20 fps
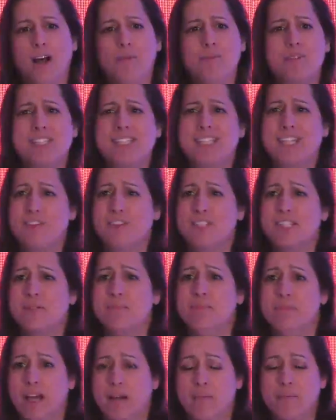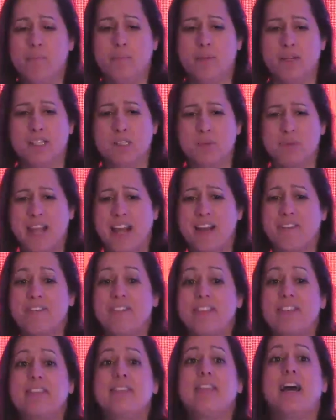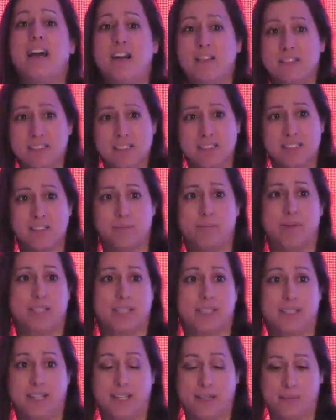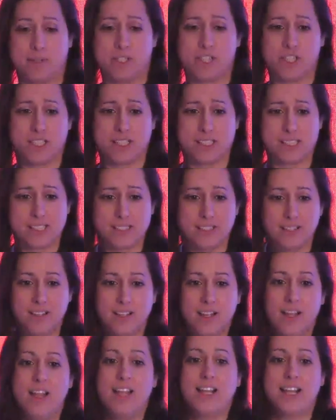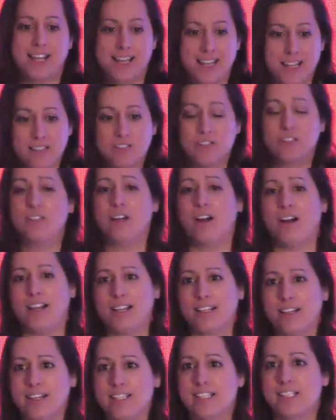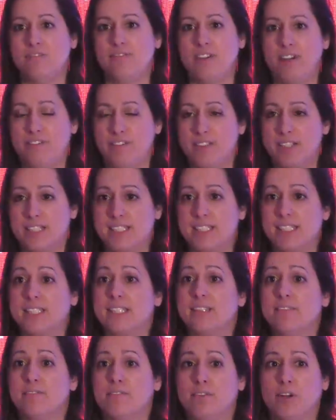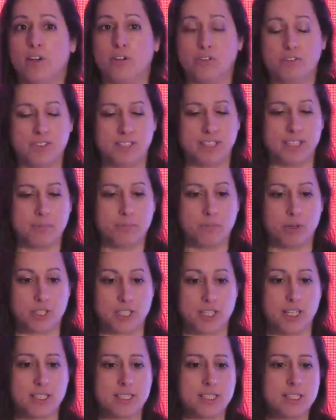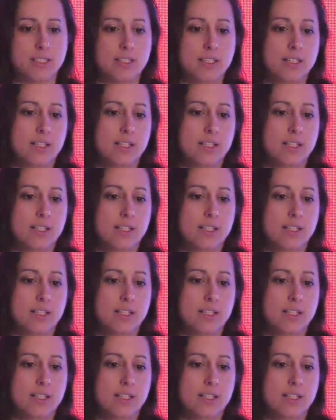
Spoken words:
just to give you some numbers. We have thousands of medical images, clinical guidelines and references involved in the product.